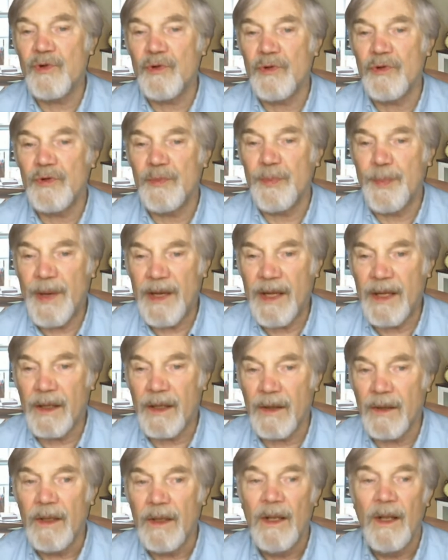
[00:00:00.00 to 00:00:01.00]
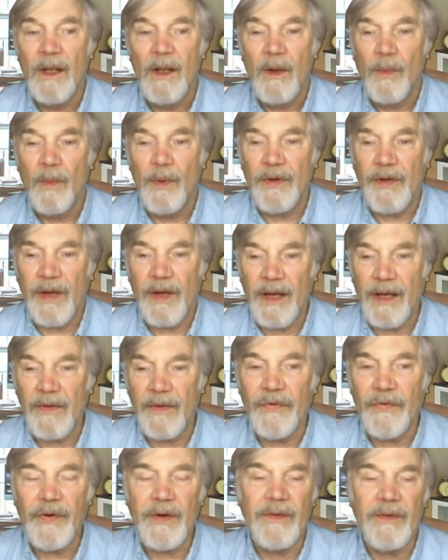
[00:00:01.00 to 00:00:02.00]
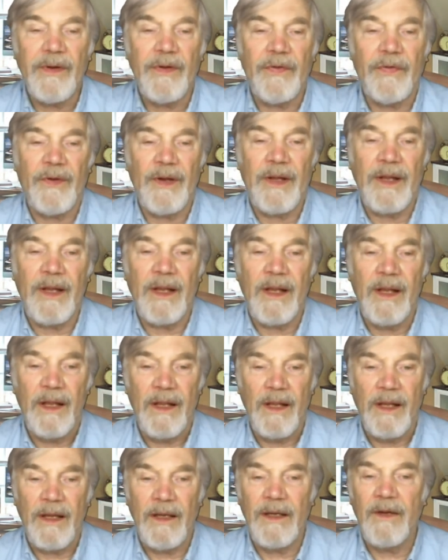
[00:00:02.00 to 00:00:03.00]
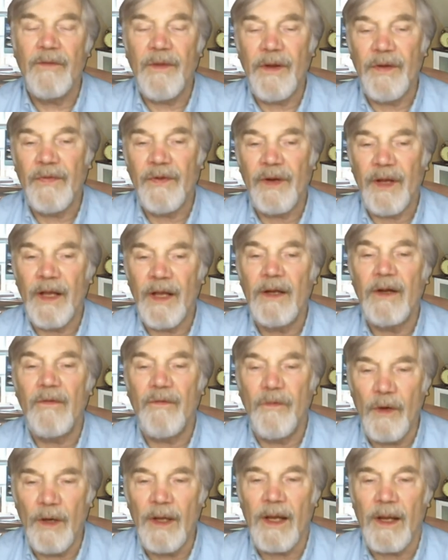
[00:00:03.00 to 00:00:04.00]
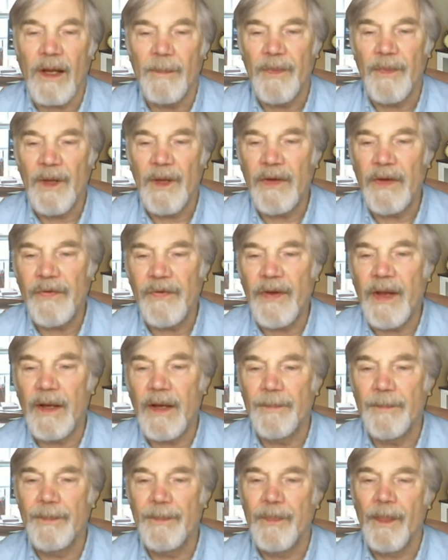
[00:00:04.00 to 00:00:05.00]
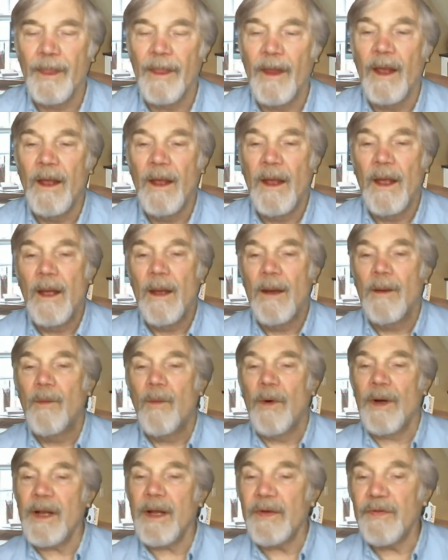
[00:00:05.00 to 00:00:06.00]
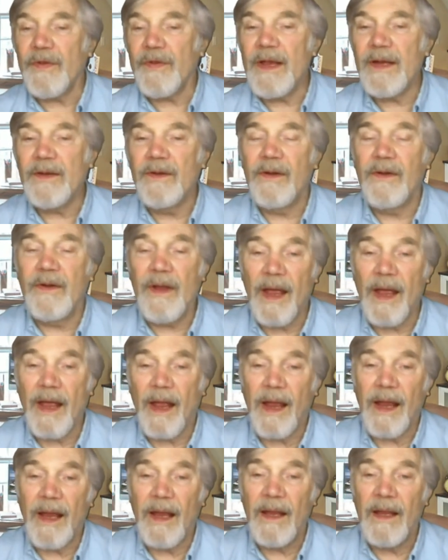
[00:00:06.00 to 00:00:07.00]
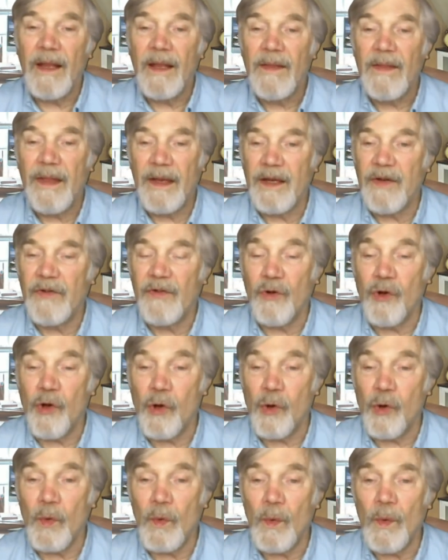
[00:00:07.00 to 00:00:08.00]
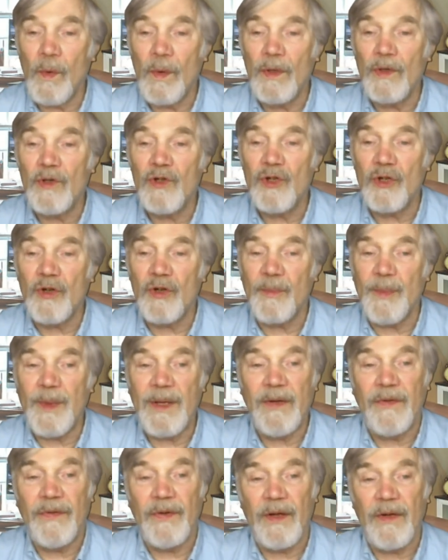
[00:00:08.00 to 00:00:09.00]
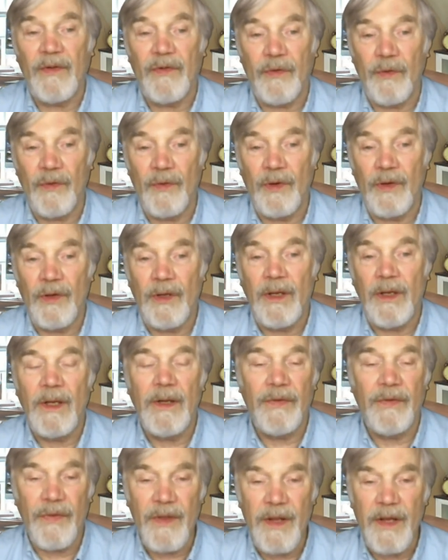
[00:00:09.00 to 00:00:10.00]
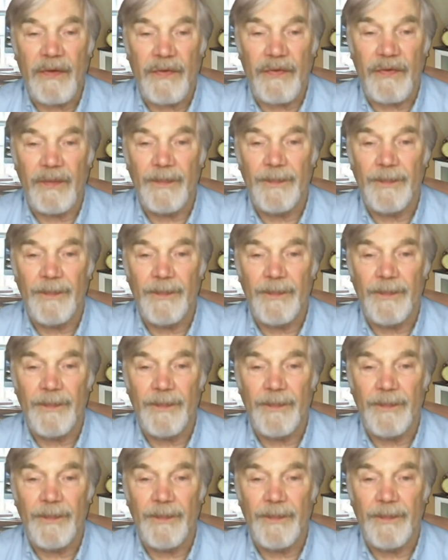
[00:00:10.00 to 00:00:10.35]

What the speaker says: George Bell were taken seriously and investigated fully," he said. "What I say today that is new and should have been said sooner is this.